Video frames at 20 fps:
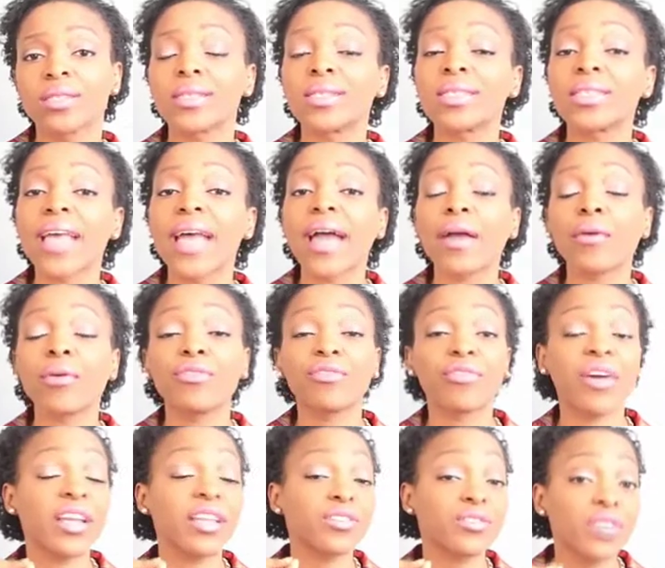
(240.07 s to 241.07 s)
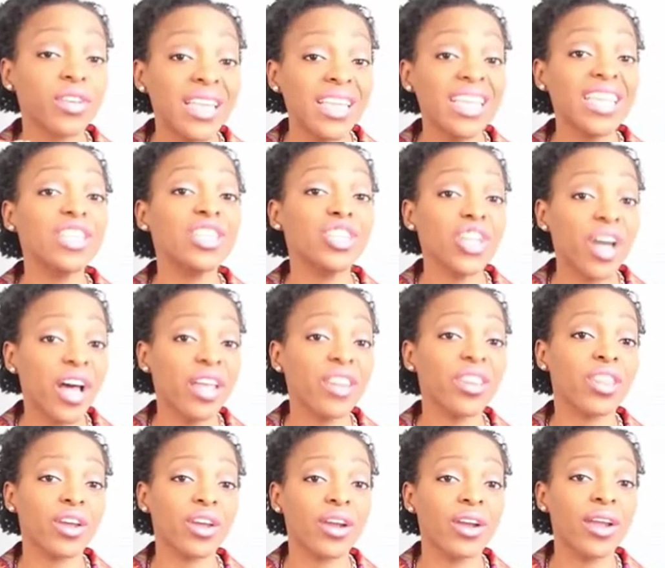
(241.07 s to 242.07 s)
to sacrifice for each
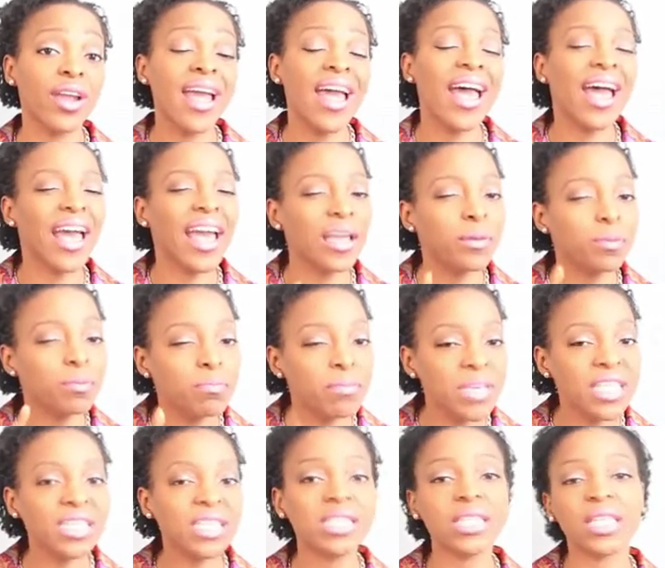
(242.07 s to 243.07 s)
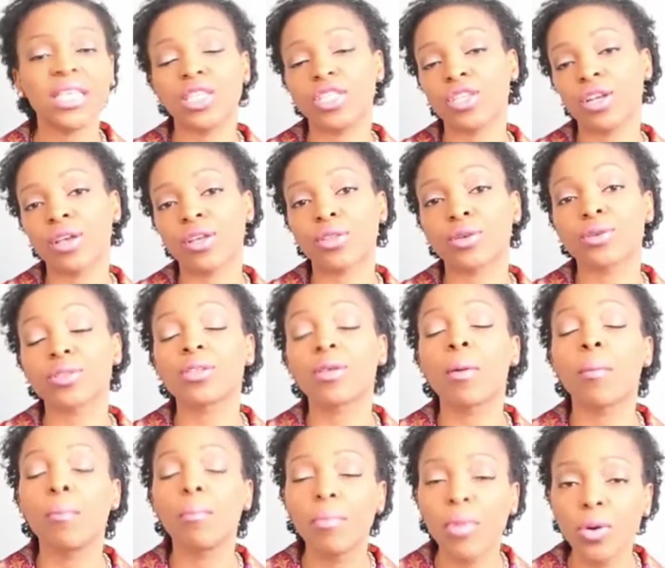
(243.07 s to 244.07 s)
other and meet each other's
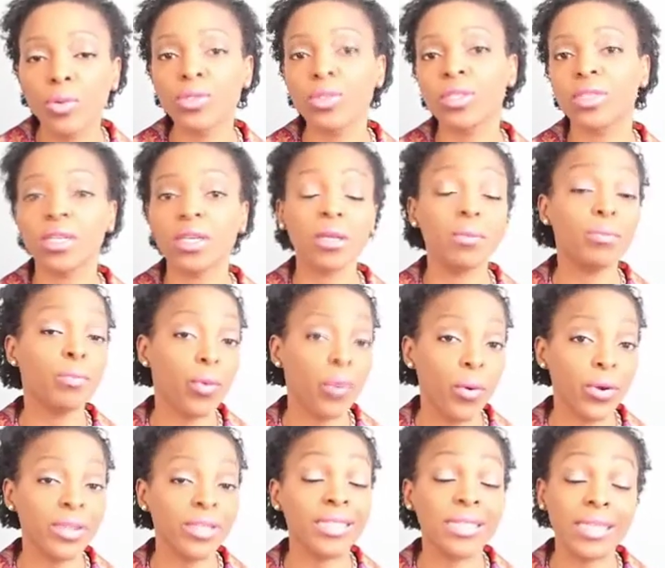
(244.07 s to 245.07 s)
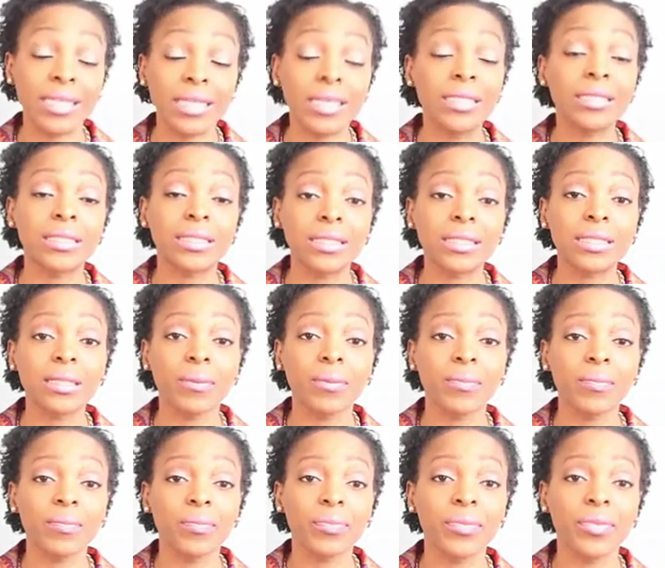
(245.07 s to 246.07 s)
most important needs.
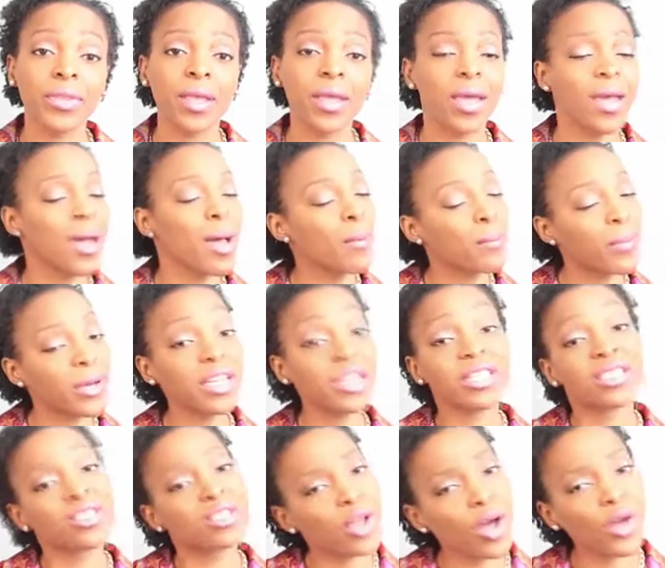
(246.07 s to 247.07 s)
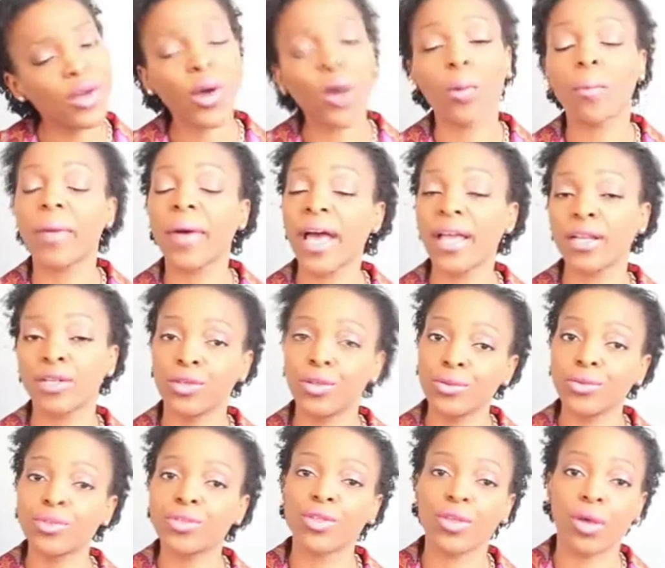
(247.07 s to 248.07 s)
But it's not all bad
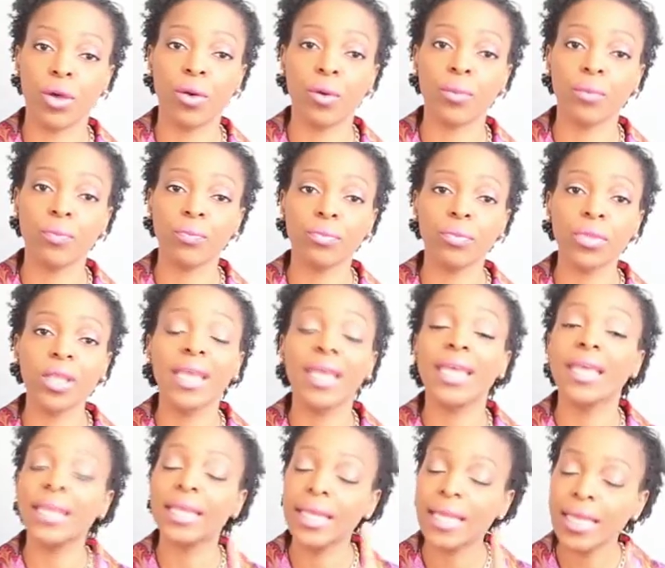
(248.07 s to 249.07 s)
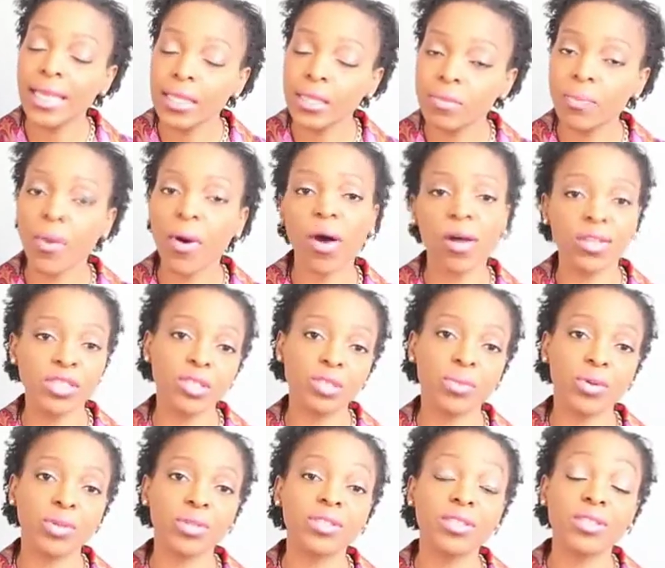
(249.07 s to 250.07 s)
news though. It is
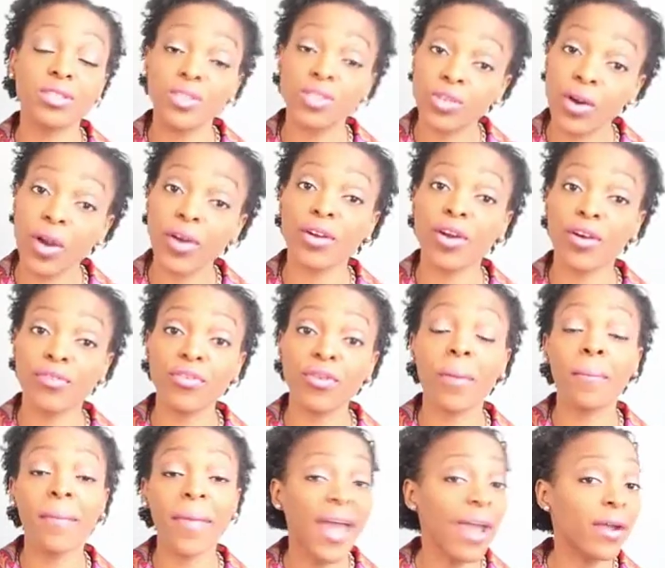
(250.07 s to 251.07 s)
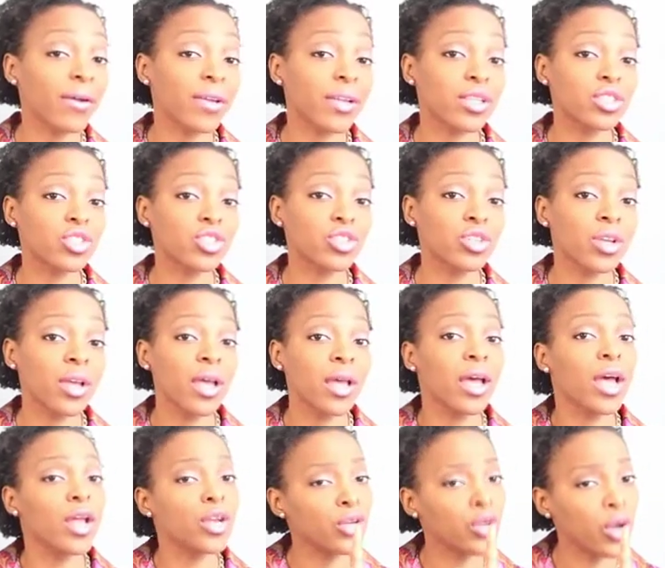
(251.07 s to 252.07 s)
possible to start off a marriage,
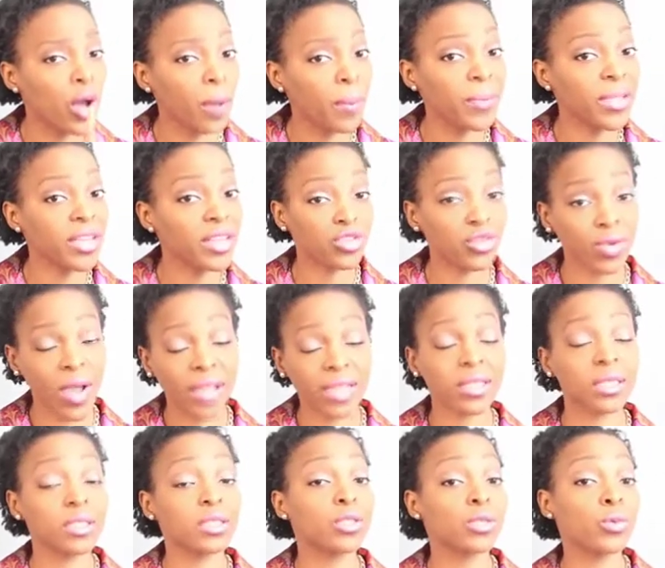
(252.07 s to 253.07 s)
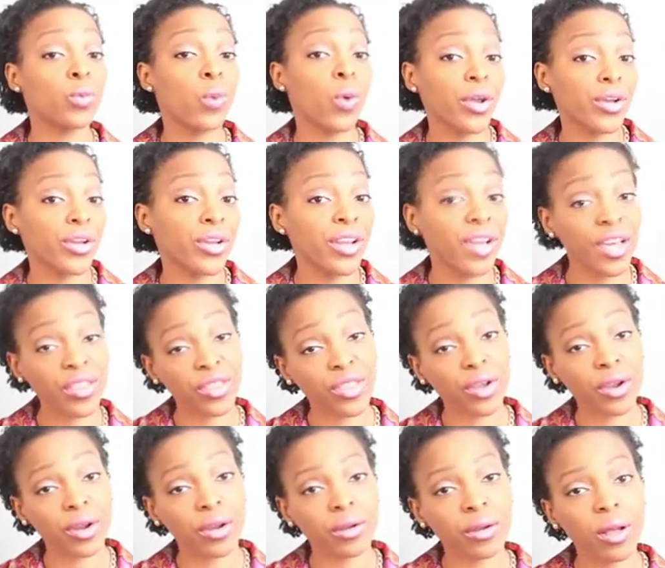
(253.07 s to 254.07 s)
not be attracted to one
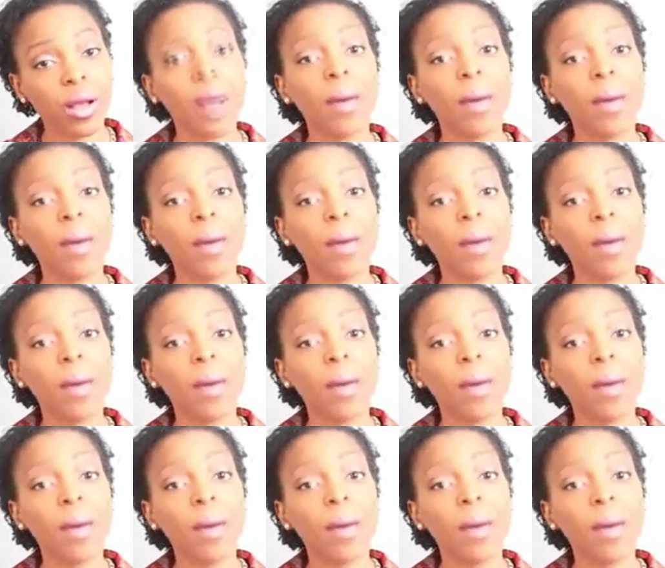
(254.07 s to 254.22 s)
another,